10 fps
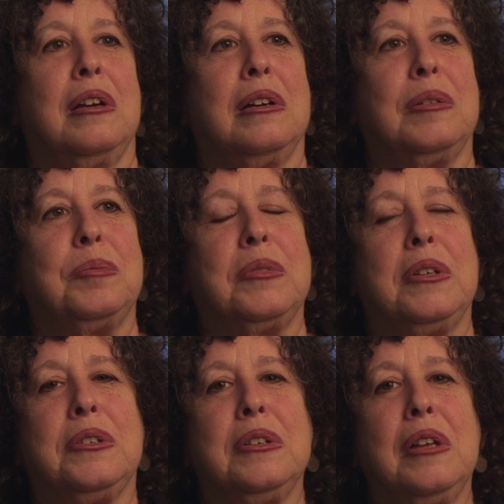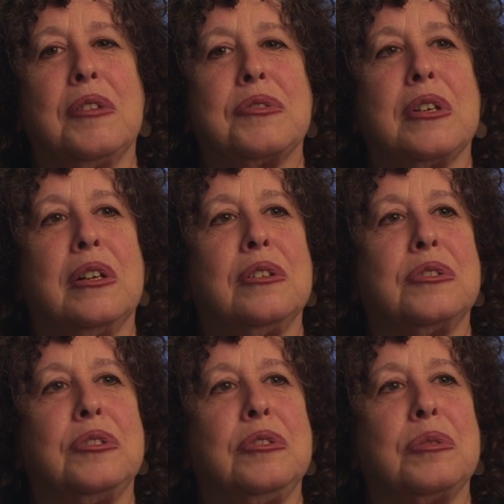uh, he did have
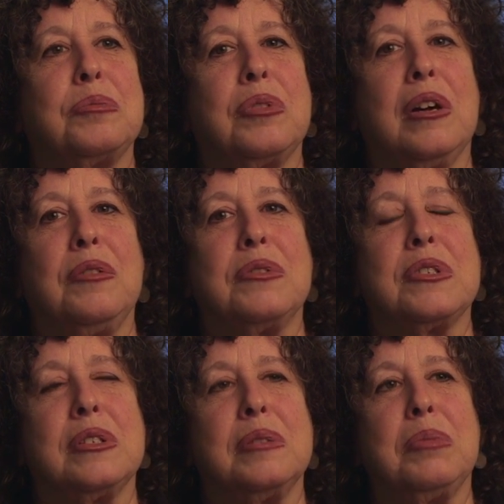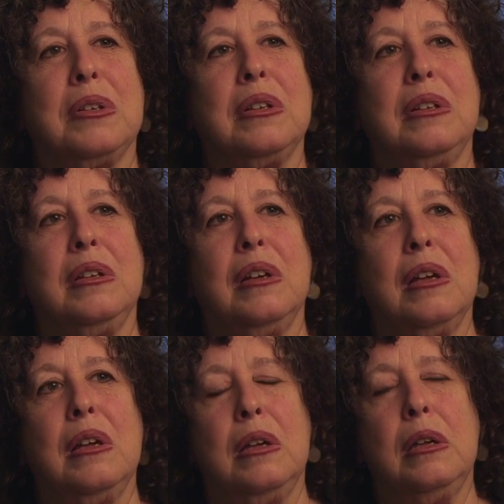solitude and privacy, but he,
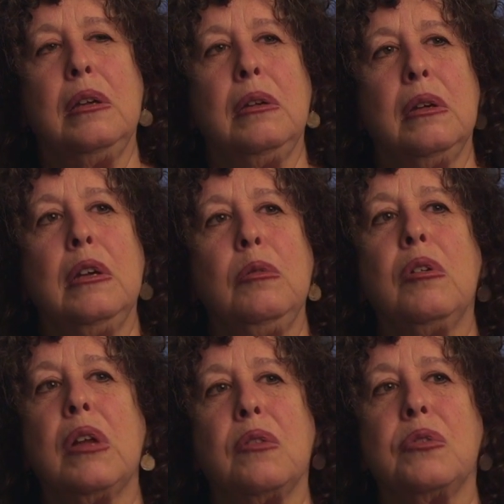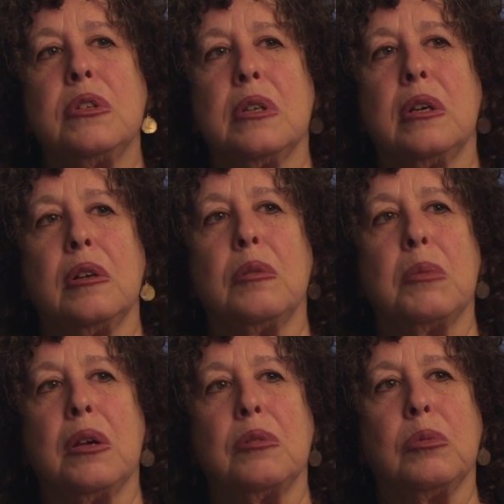he, he wrote every day, no
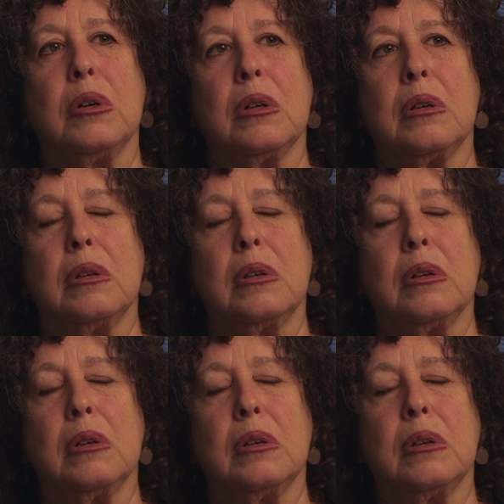matter what,